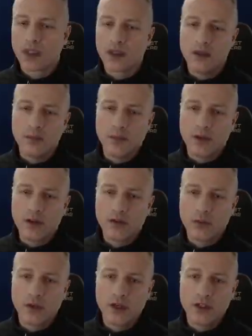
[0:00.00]
The bug
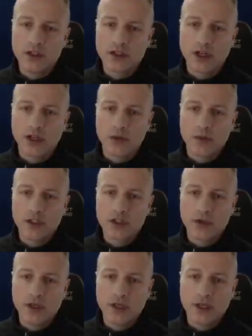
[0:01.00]
where you start the winch
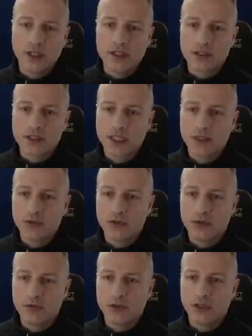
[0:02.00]
going and it just keeps
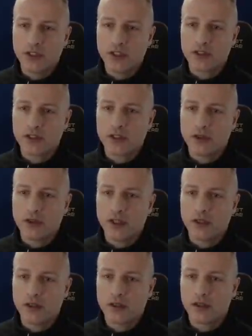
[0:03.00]
on pulling you is still there.